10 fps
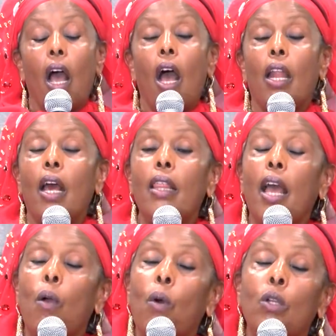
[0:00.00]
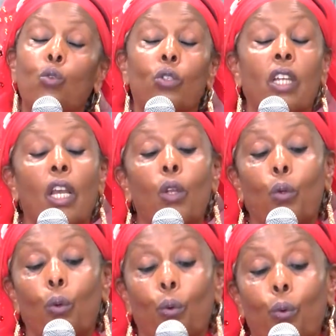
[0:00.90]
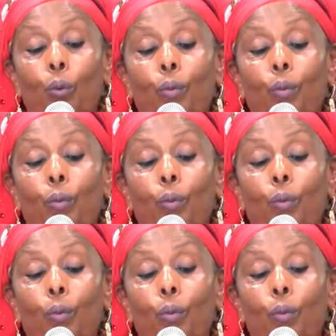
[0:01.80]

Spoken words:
Another, I want to tell you,